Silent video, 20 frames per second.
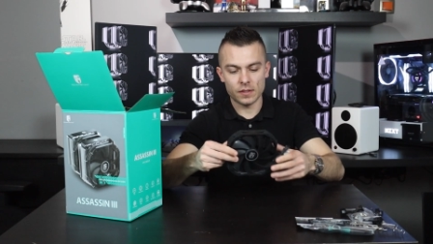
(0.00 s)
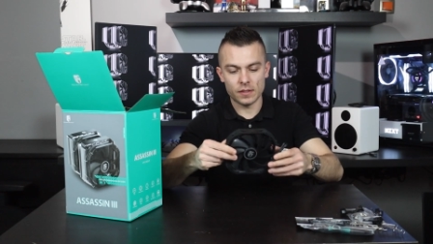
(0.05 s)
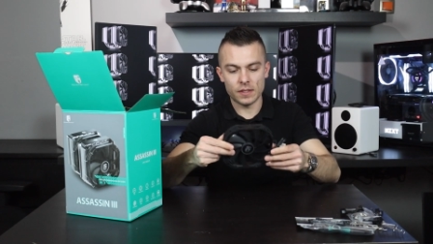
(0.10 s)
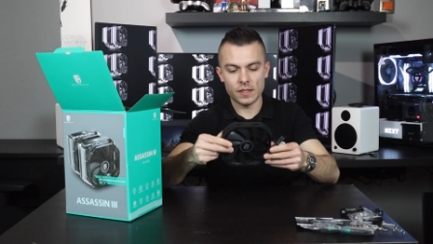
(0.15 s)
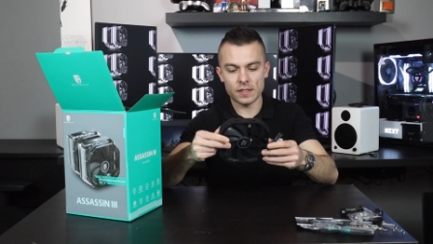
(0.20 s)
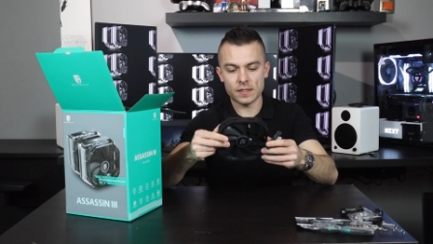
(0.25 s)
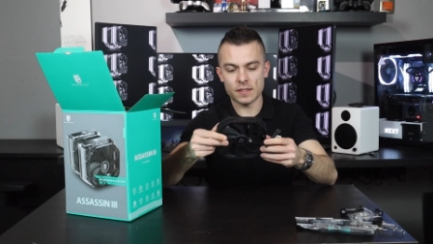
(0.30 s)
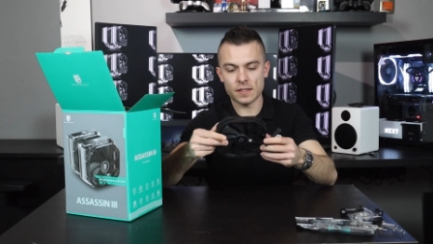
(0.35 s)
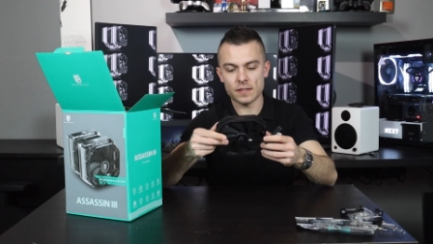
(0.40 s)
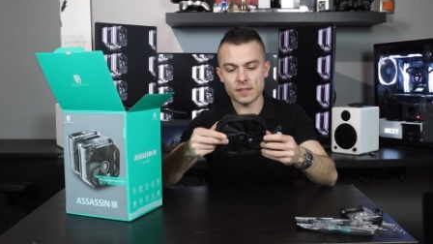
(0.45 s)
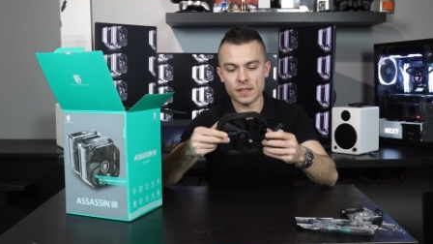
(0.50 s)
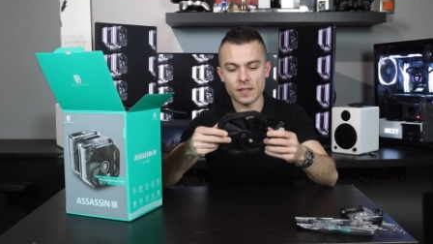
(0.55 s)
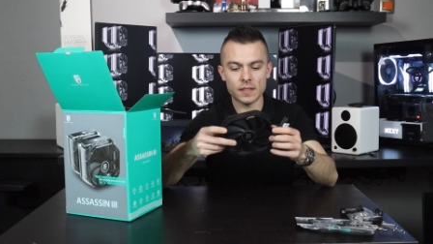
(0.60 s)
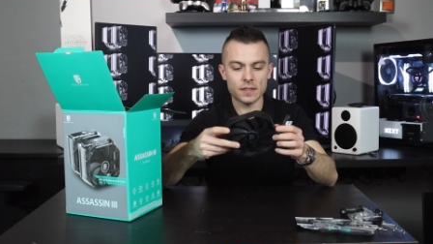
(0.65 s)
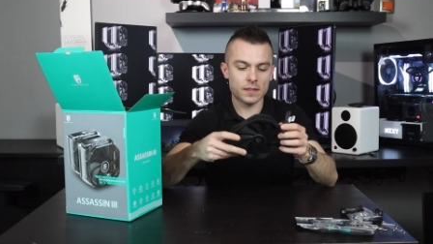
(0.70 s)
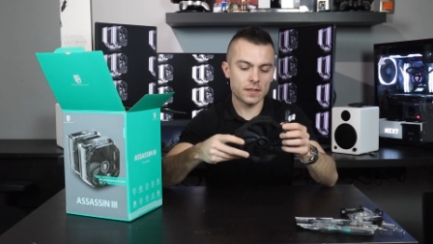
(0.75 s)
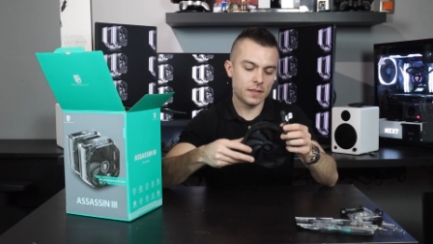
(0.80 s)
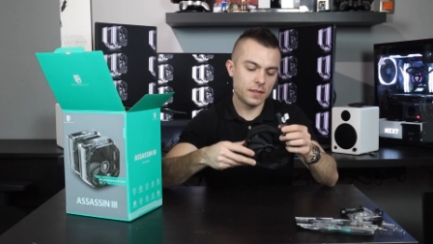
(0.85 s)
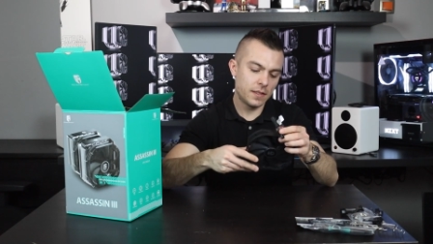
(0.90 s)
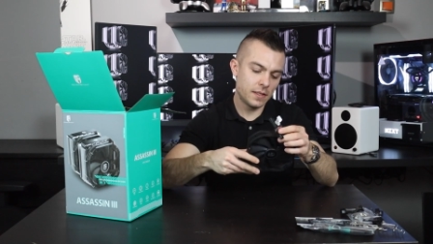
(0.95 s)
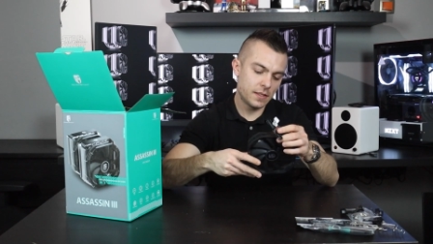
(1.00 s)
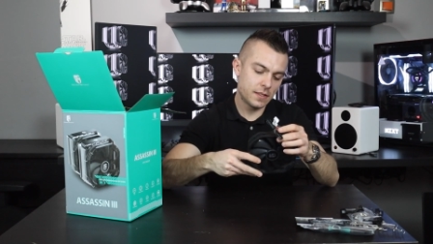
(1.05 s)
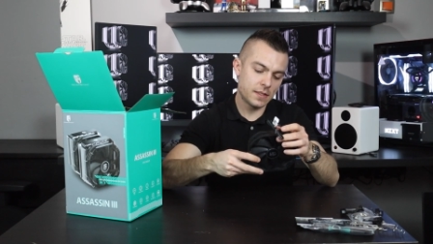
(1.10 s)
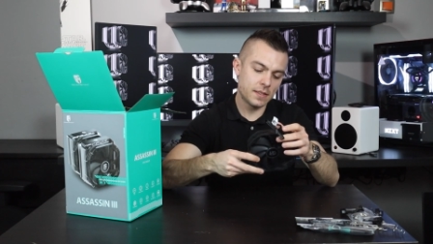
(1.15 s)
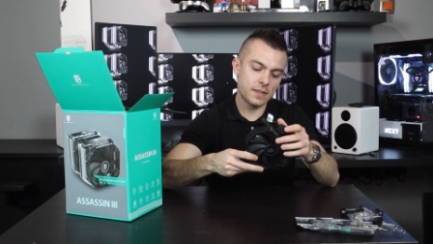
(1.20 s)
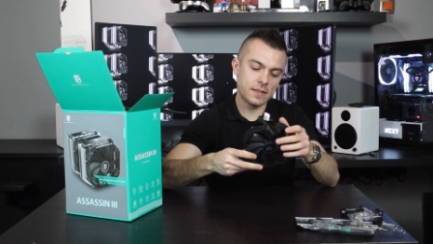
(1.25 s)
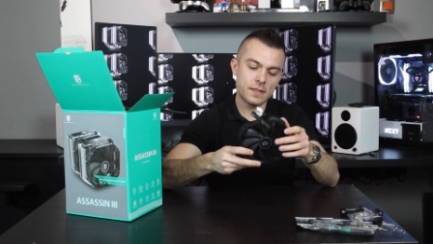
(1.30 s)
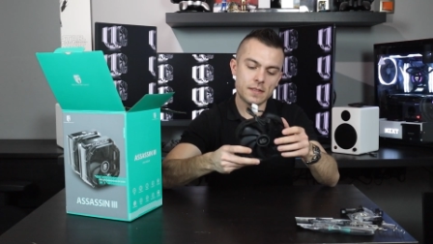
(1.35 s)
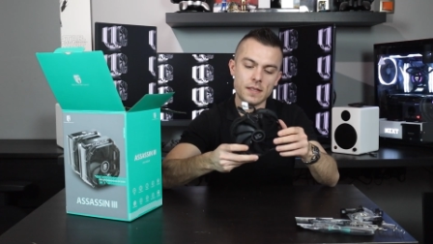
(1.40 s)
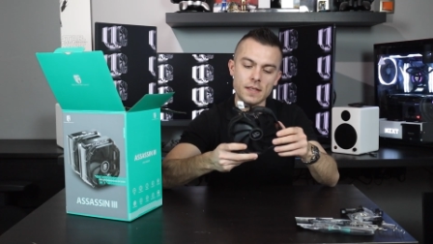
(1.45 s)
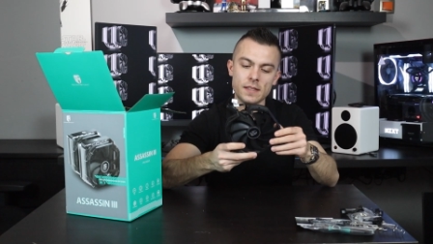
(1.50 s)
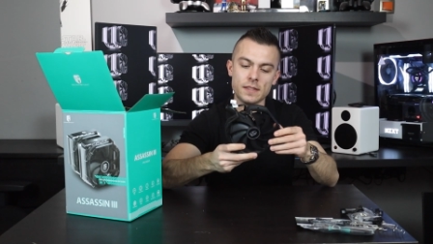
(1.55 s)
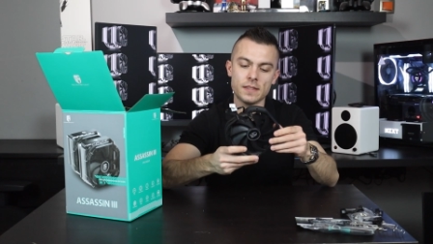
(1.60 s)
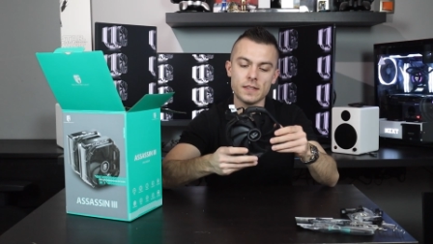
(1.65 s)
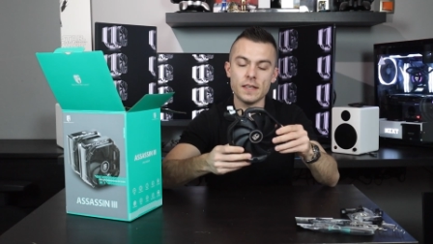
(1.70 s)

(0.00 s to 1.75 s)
This is it. This is the